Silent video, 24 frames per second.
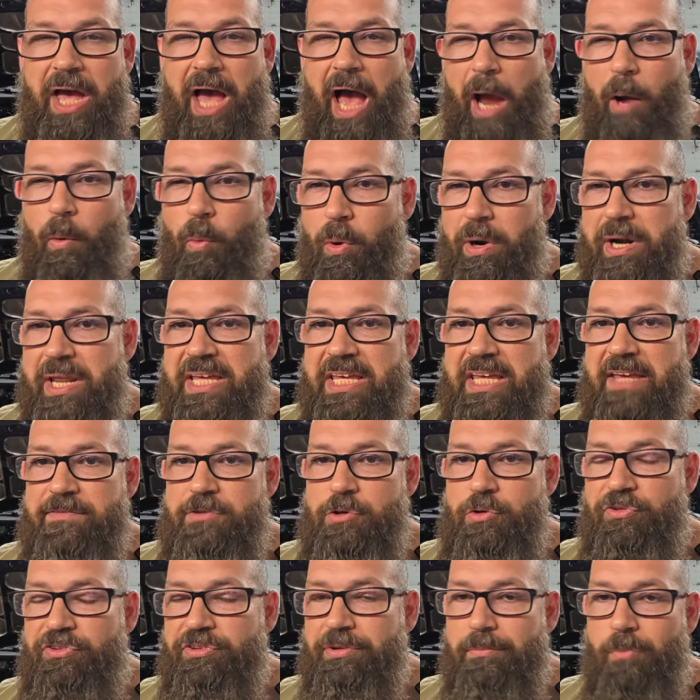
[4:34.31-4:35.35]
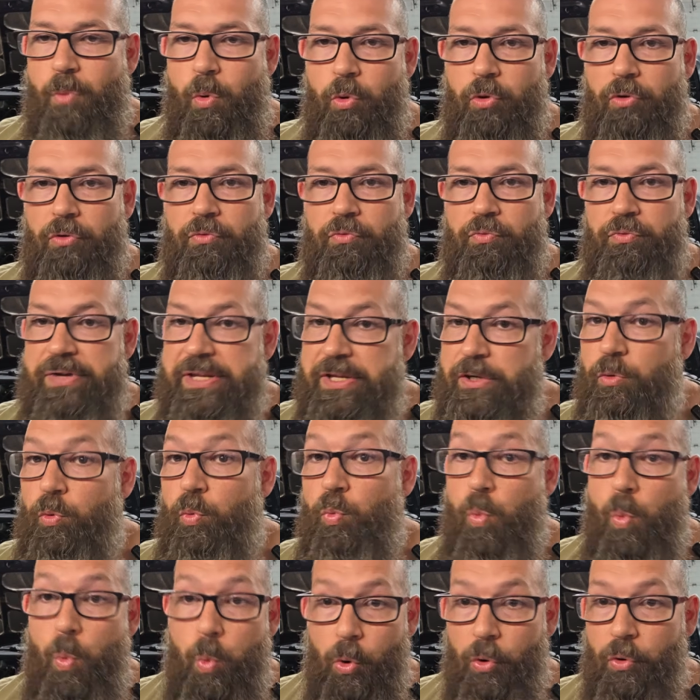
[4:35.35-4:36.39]
I want to give you some more real
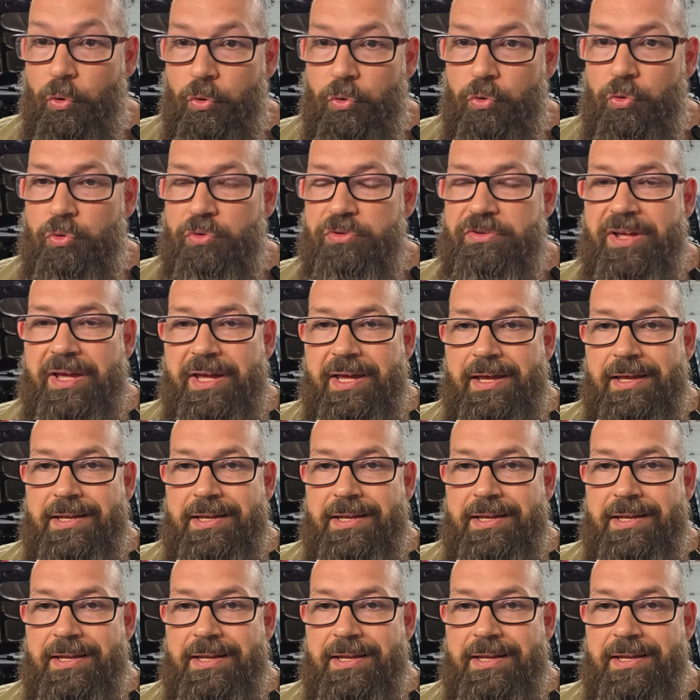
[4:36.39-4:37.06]
world